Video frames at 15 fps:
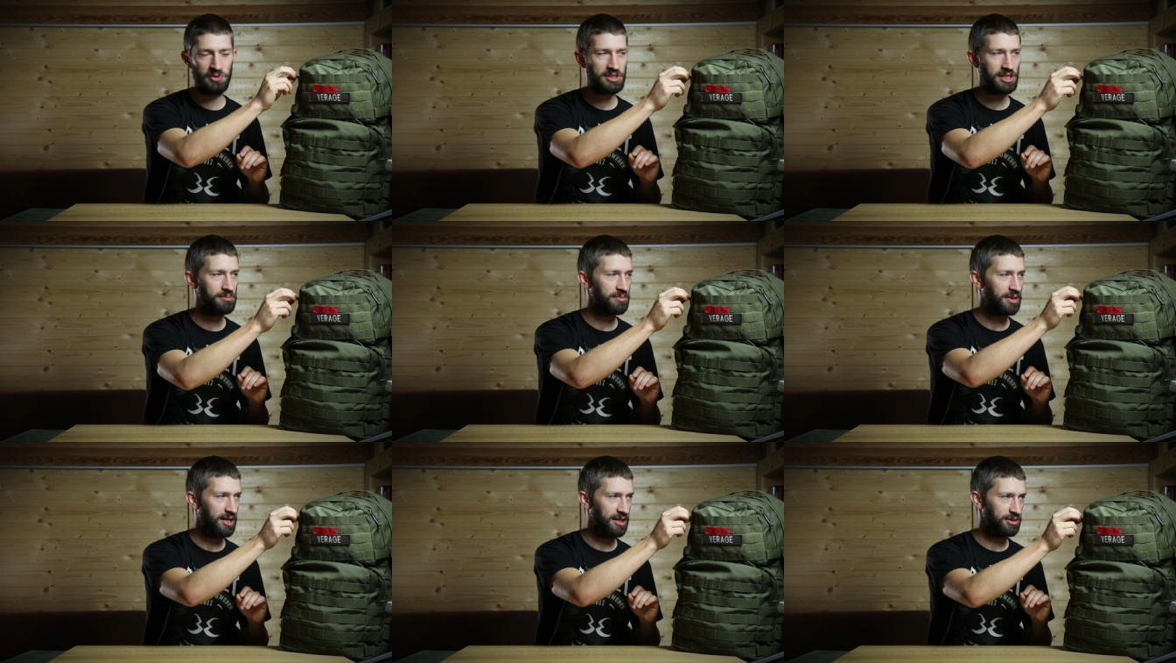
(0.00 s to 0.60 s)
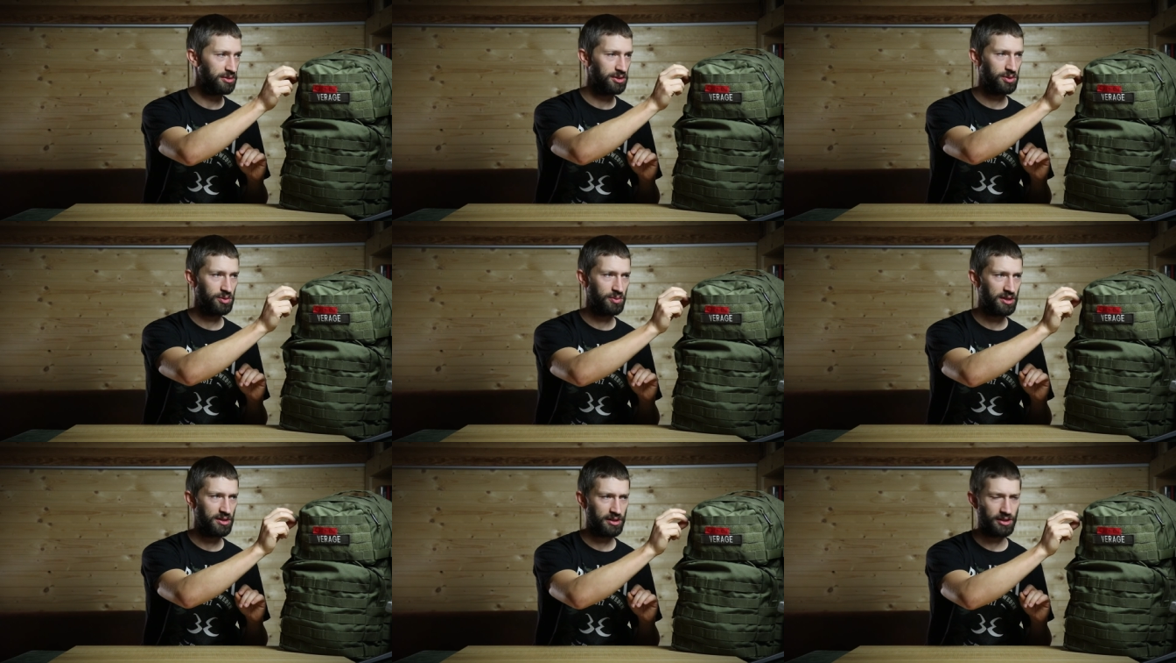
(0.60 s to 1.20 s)
use them. I don't know
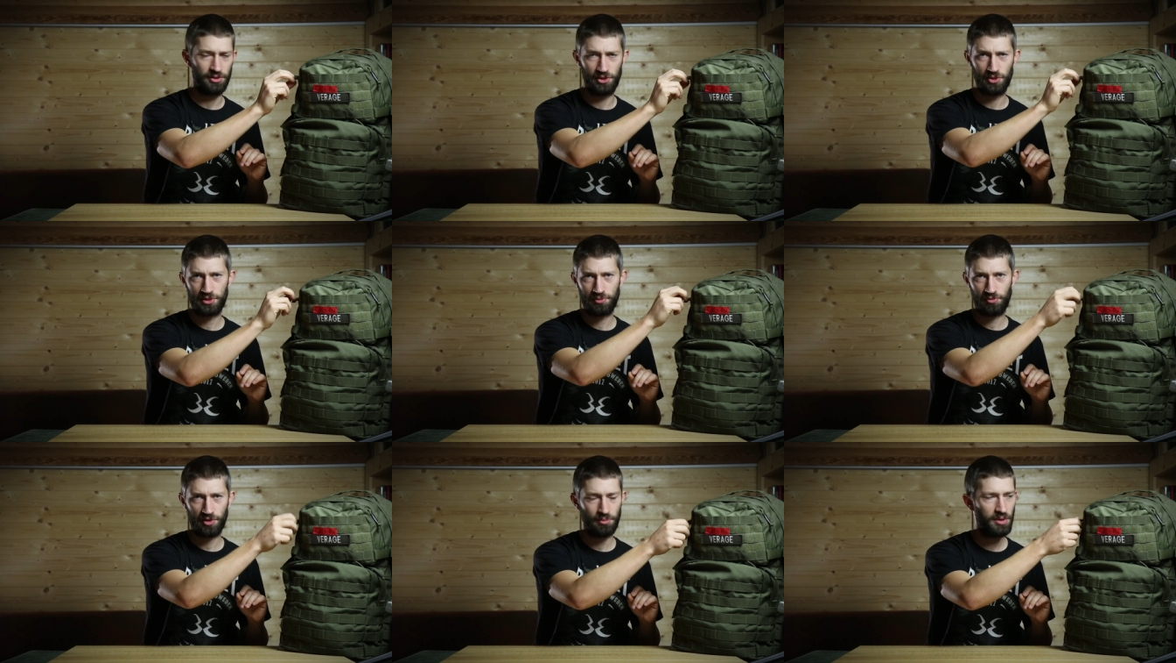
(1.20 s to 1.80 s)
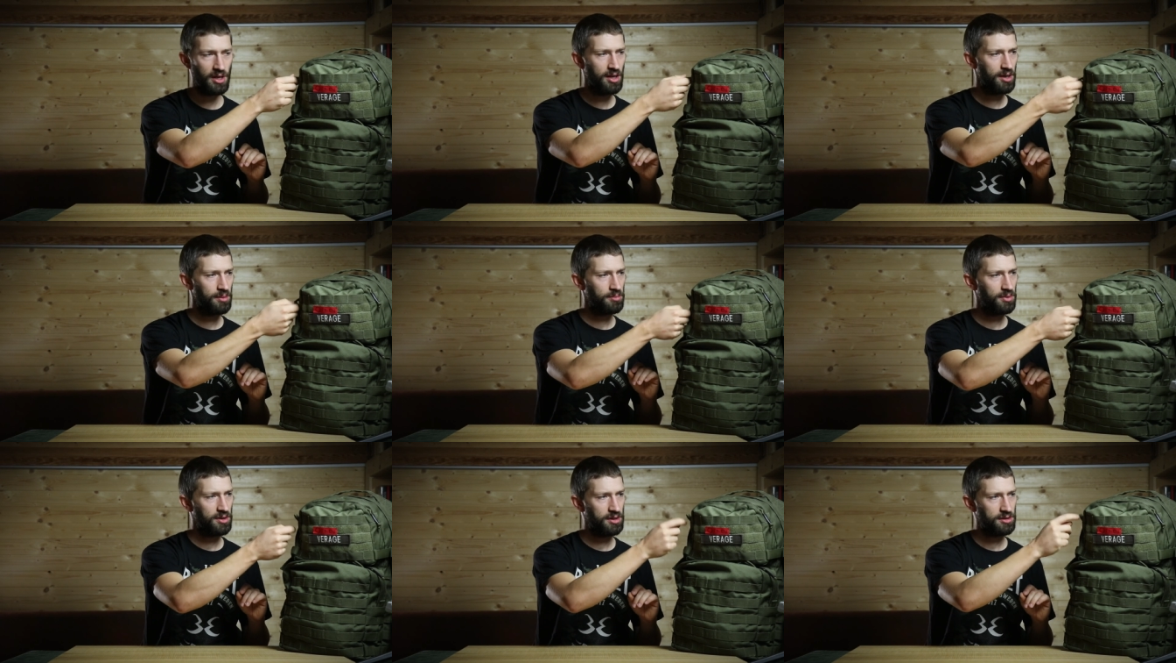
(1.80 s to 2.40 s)
where I can use them from,
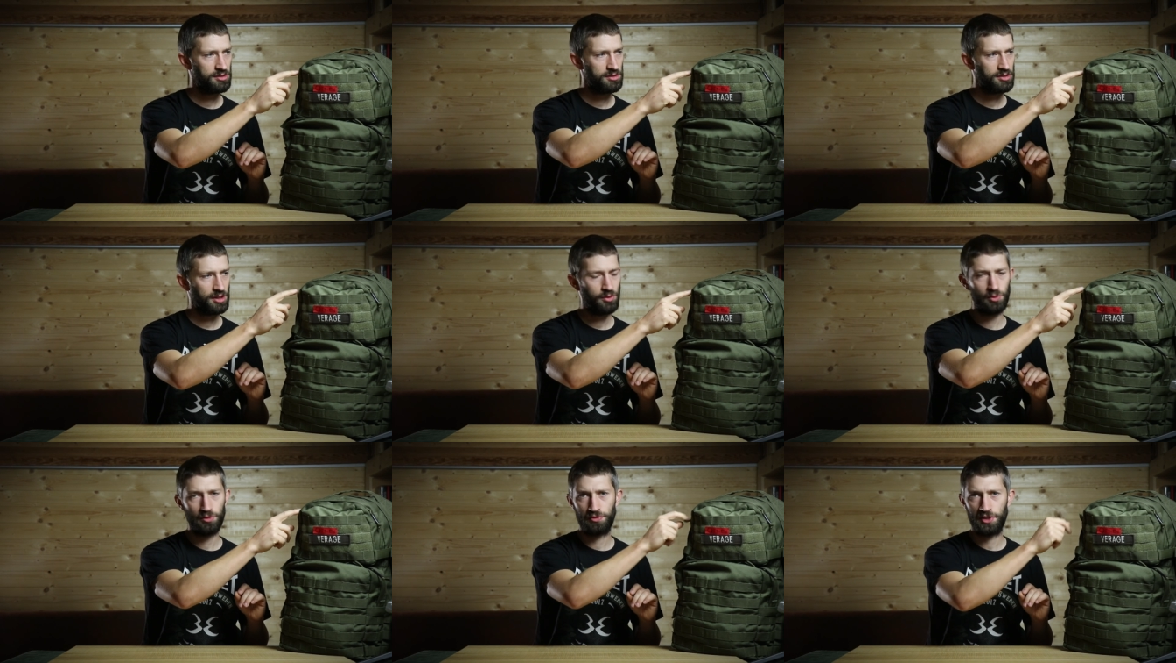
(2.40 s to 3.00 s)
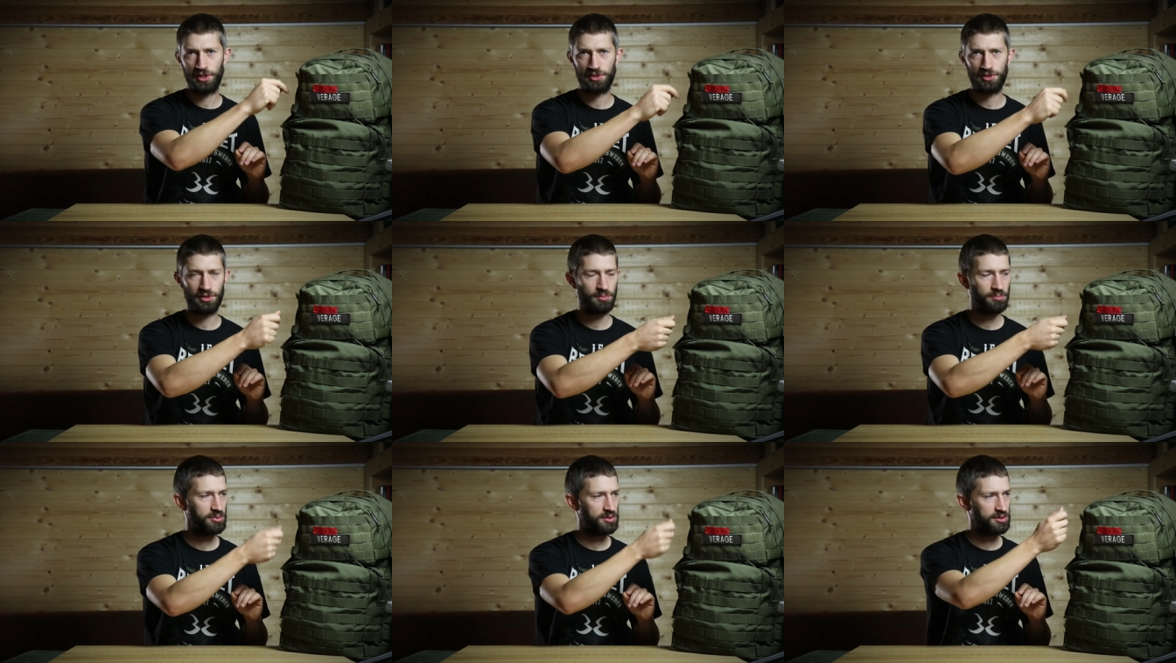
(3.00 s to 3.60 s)
but it's a cool feature
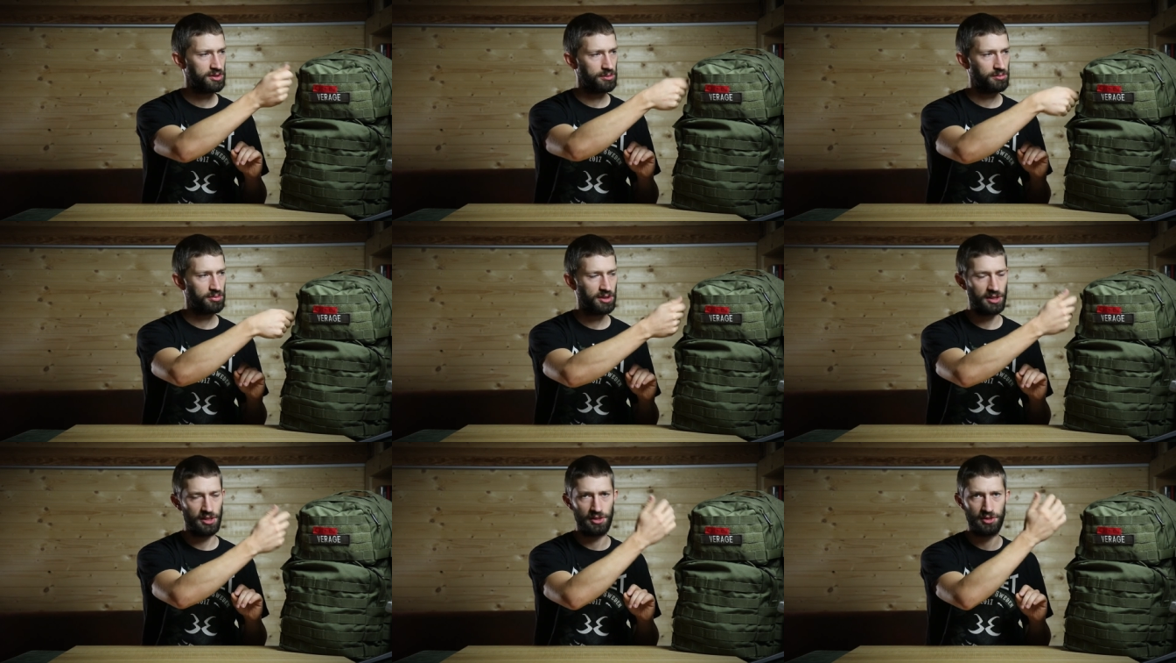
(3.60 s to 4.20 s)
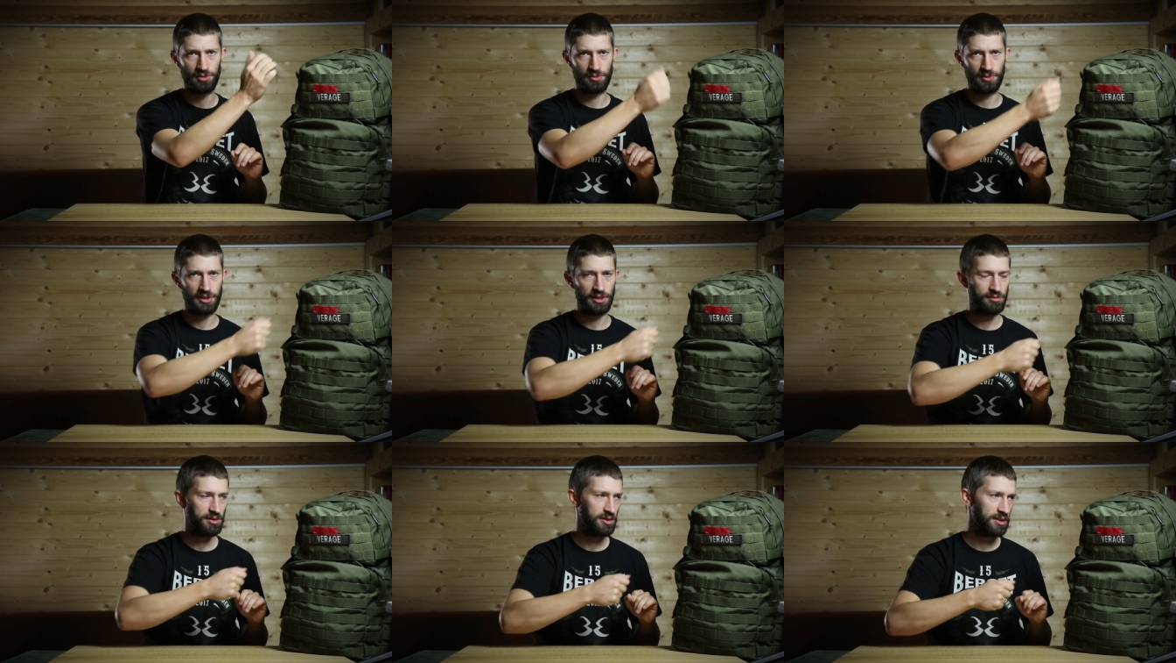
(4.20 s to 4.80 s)
to put some keys or
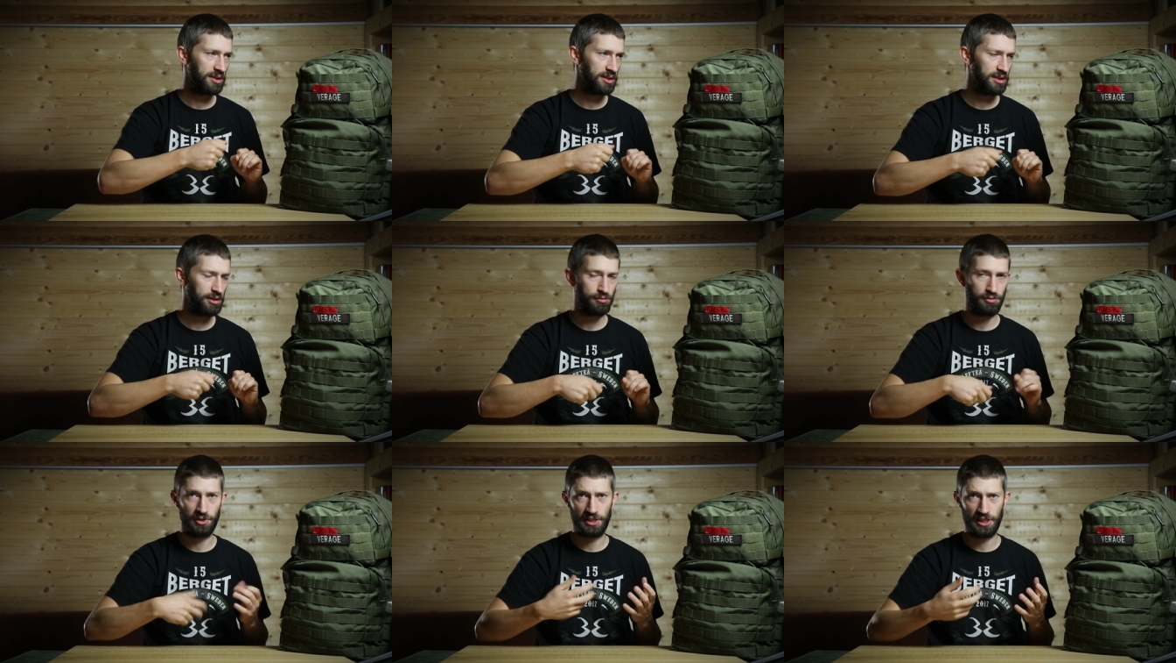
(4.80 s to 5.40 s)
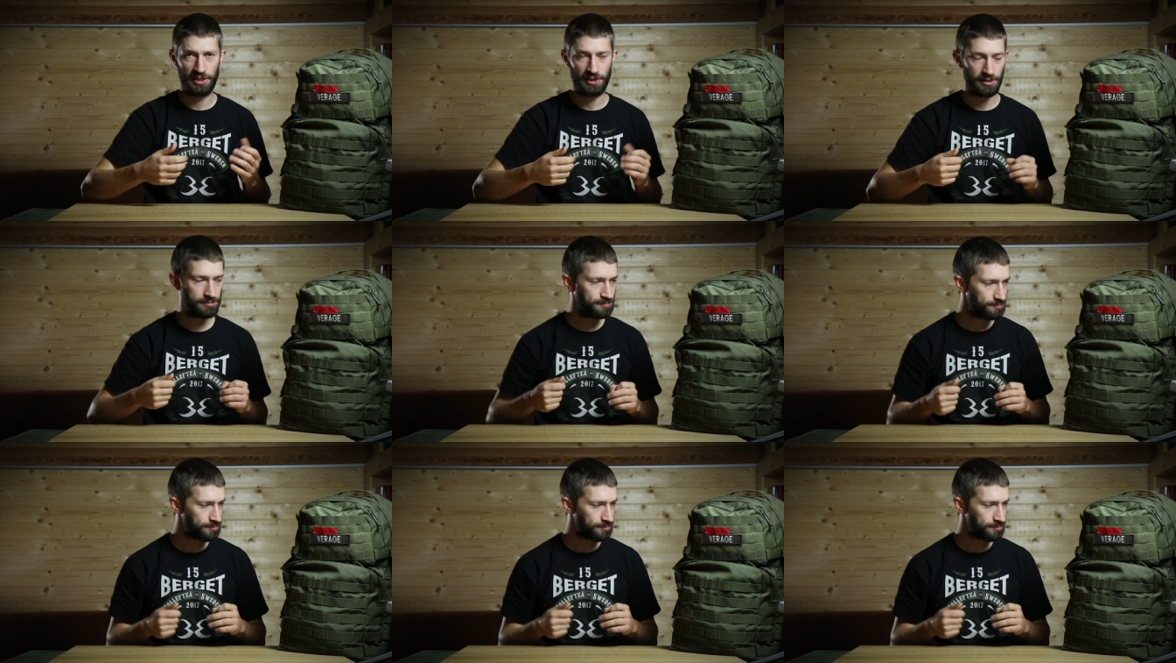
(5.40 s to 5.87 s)
whatever on it if you need it.